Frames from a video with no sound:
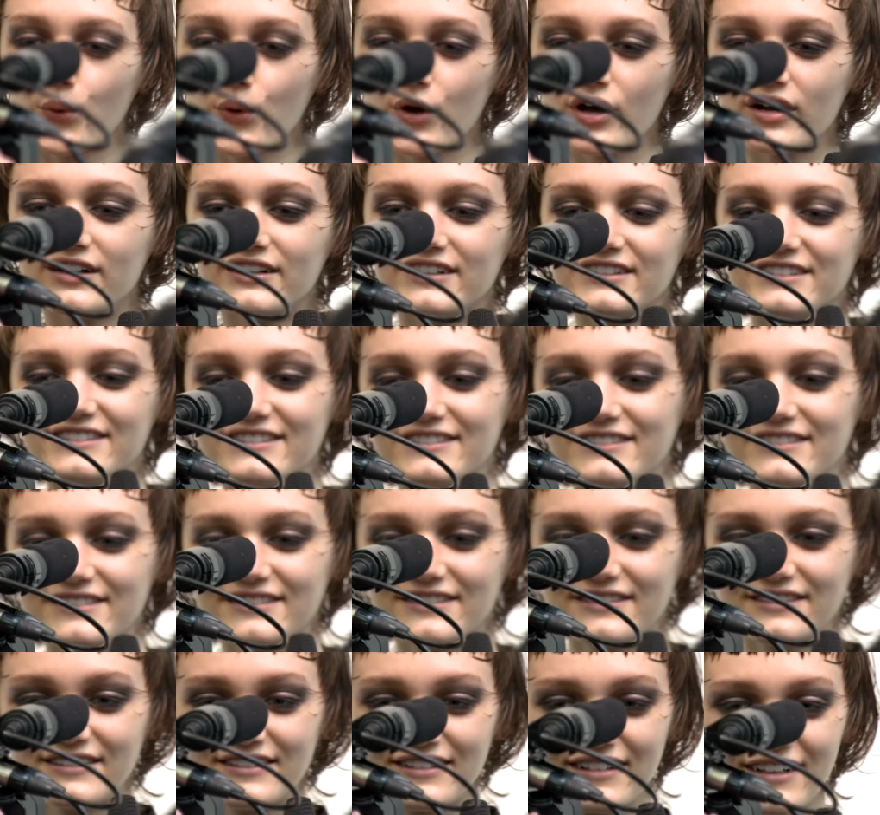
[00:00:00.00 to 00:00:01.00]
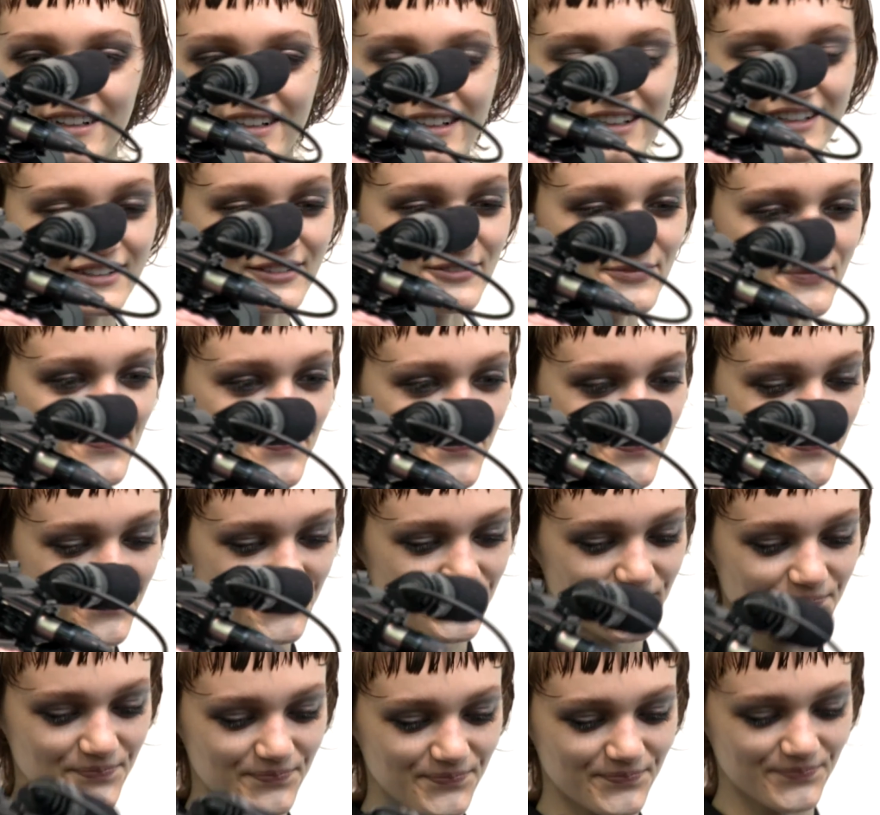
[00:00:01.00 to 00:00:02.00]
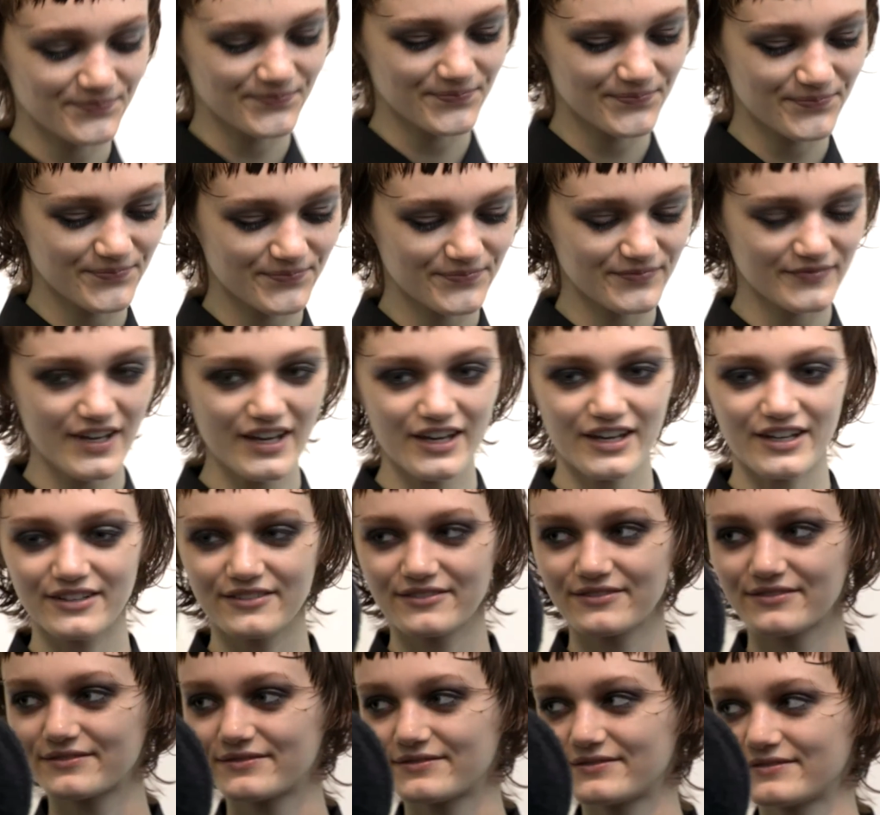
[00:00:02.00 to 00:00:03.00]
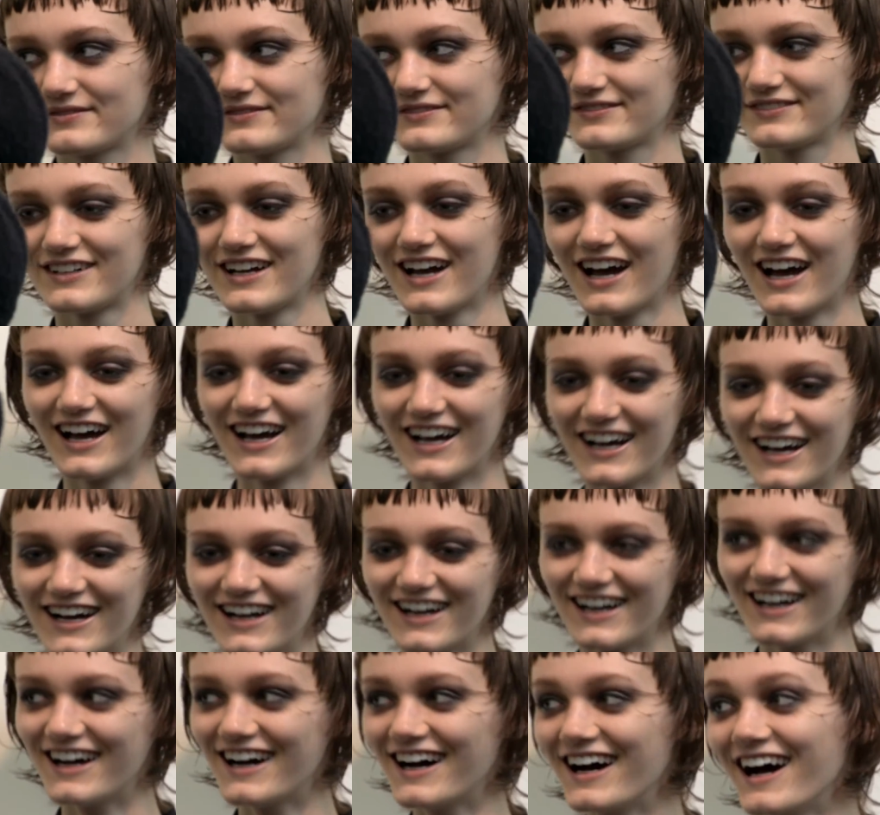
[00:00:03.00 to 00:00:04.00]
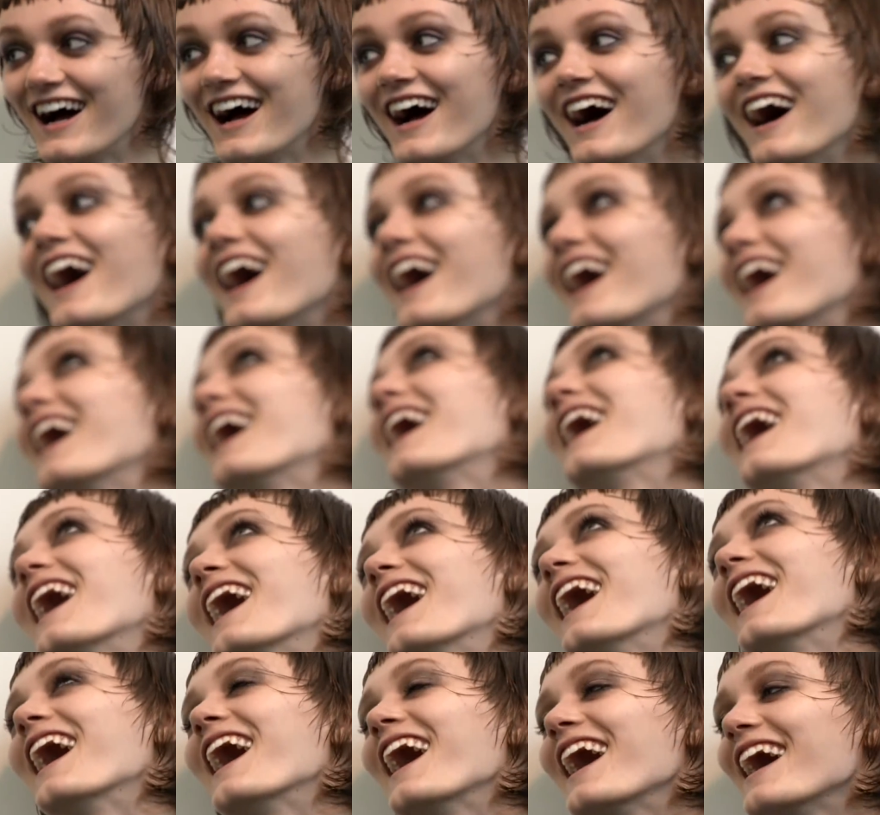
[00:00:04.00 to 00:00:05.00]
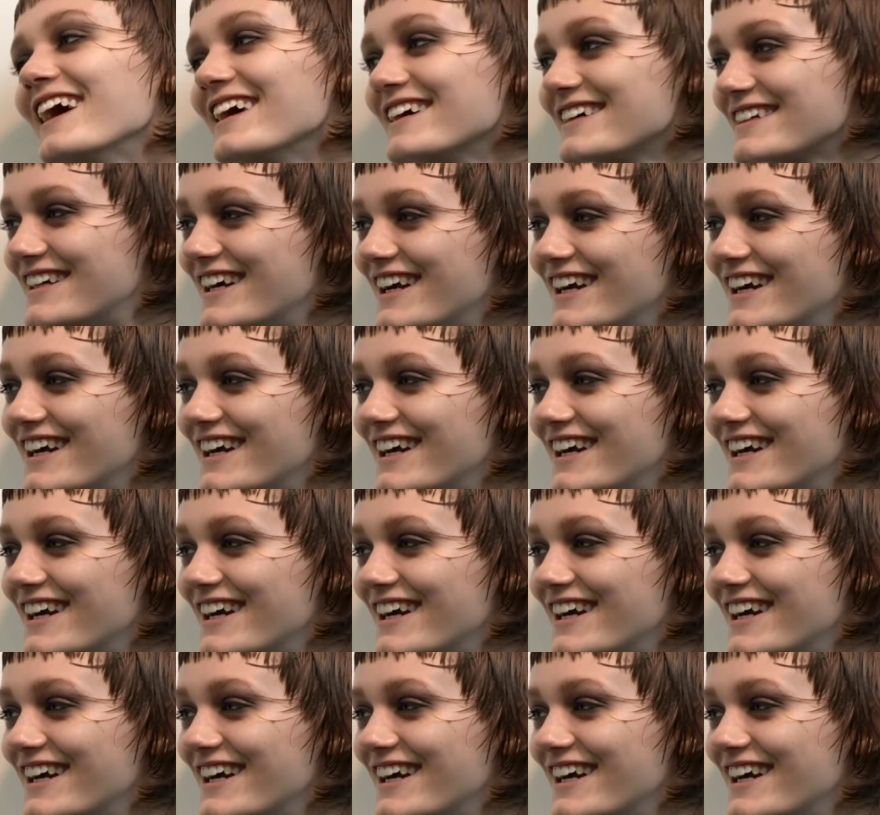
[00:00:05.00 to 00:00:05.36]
We're in New York, Fashion Week, Public School backstage, and we're basically taking the hair and doing a